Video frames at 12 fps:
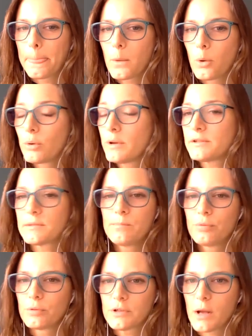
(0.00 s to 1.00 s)
or it's
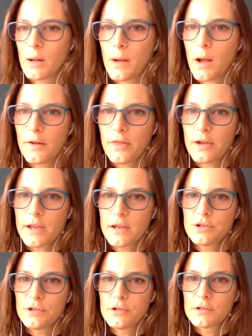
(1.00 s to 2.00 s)
brought up other
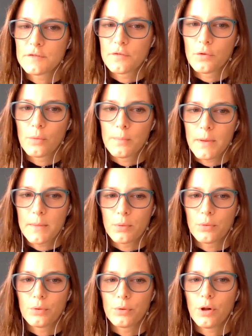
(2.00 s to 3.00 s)
issues for
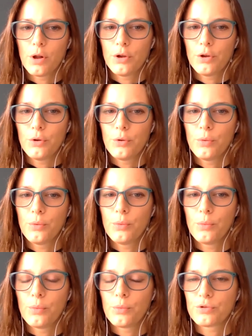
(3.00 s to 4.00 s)
people
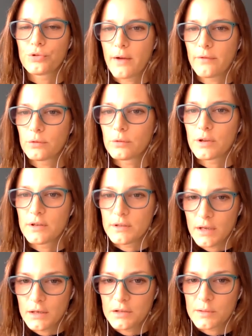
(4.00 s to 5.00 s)
who travel
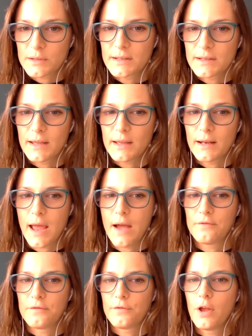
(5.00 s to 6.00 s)
continuously and
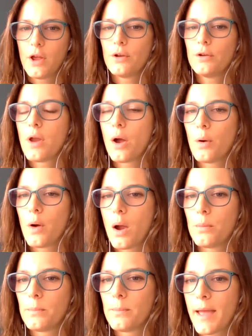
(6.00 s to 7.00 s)
have no
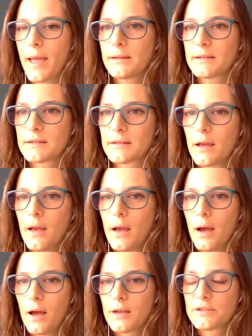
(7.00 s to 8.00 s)
home base.
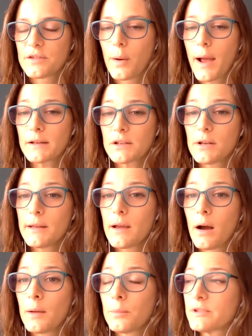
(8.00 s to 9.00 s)
So actually,
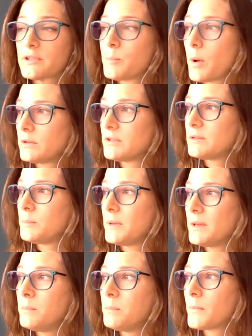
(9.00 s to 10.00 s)
I was supposed to
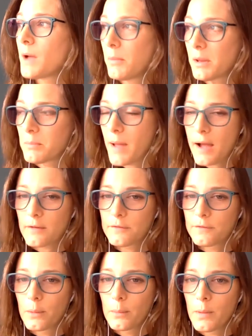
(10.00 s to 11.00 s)
be coming back
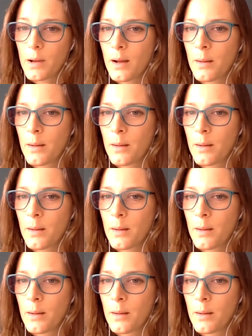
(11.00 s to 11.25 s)
from